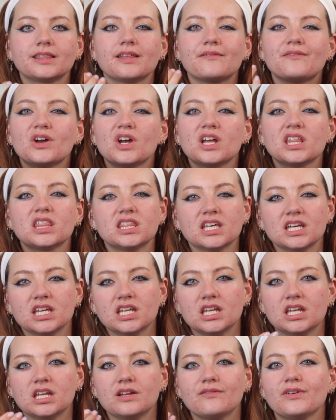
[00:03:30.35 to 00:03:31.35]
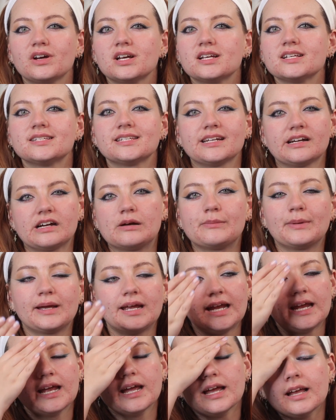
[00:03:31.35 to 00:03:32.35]
They're very thin, very
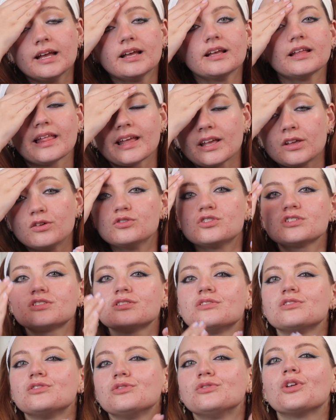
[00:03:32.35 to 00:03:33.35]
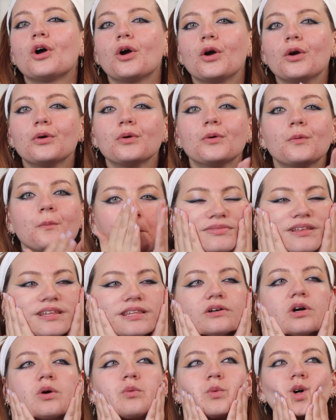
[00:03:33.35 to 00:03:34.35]
serum-y. You know that
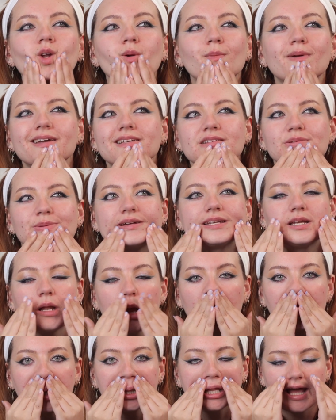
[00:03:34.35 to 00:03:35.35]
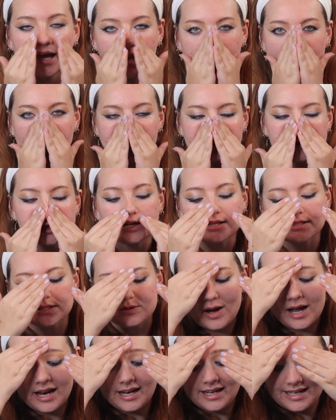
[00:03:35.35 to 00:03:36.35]
they're a water-based one. I feel like it's
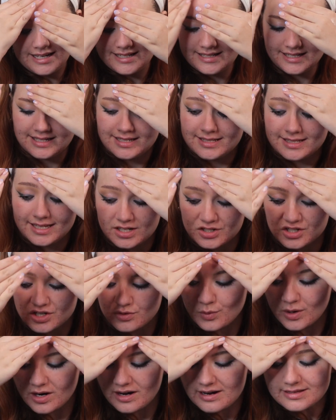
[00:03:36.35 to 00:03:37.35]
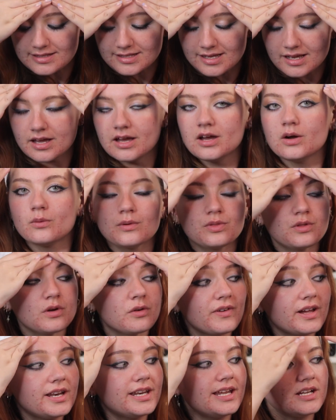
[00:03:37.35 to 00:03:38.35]
quite an easy distinction, whereas with your
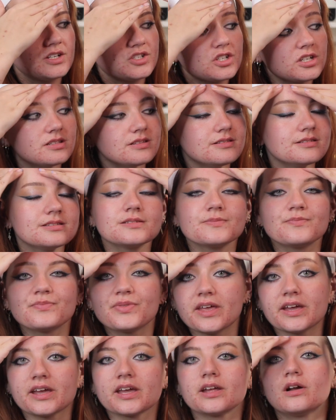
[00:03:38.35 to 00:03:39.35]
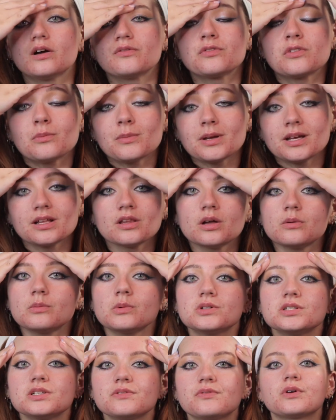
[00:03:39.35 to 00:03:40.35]
foundations, it can often be a lot
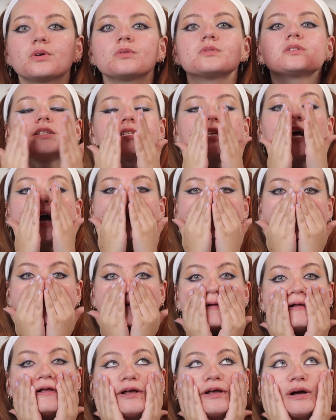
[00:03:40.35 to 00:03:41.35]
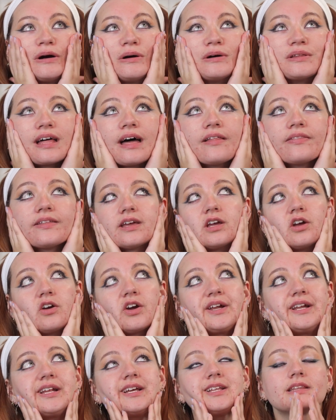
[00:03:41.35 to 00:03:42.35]
more difficult to tell without the
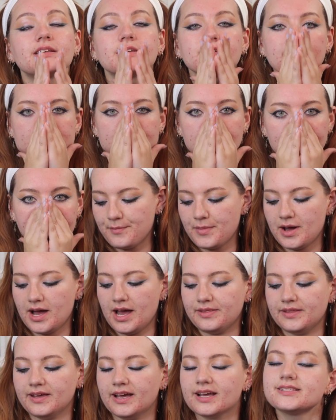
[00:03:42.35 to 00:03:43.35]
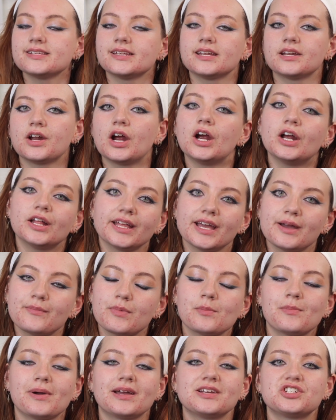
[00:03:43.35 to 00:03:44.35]
ingredient list. I think I said it earlier,
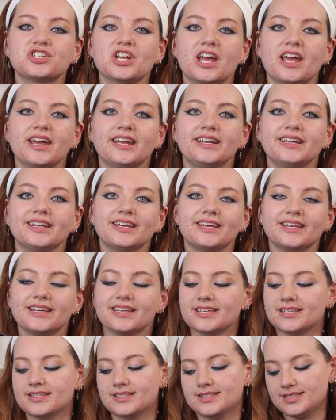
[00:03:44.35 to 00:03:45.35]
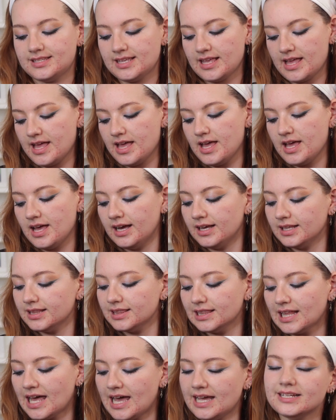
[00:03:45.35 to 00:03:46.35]
but my shade is
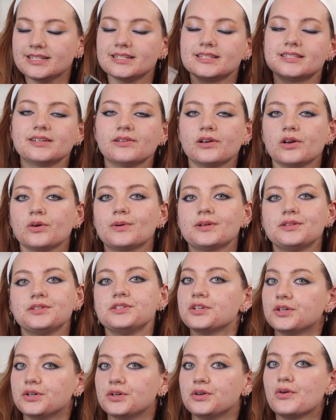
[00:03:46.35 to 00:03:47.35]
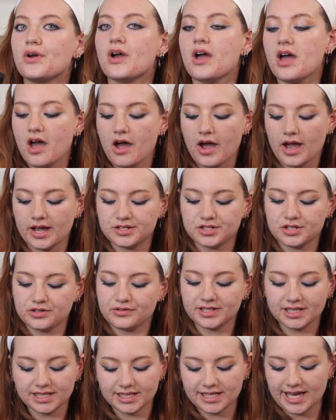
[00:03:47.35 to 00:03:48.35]
Light 012. I do
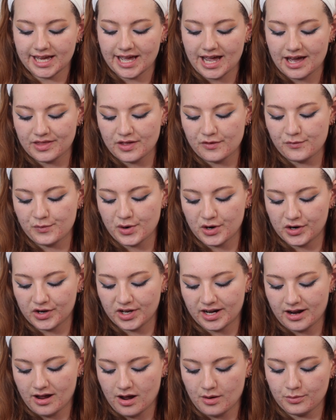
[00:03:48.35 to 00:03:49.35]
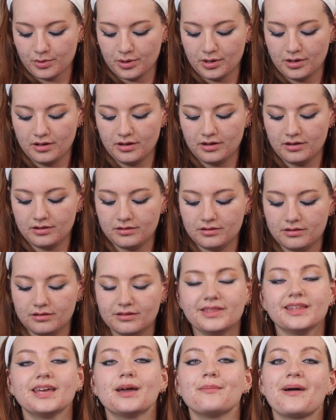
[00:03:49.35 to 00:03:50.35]
really like how they've broken up
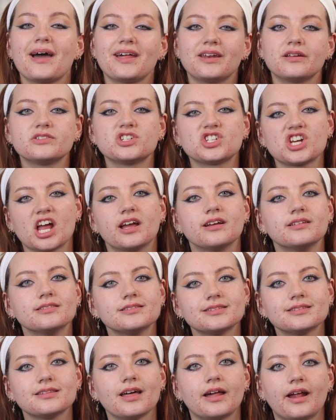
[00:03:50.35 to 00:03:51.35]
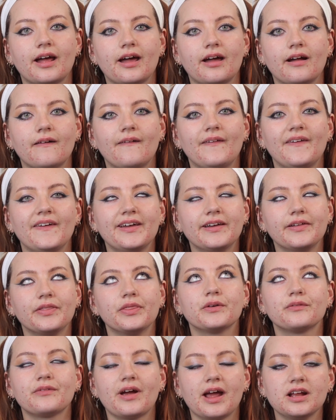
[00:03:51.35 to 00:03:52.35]
the amount of shades that are in
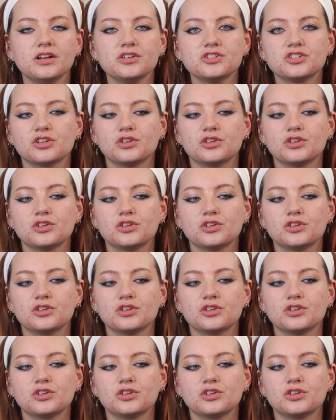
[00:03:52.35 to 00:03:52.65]
the range.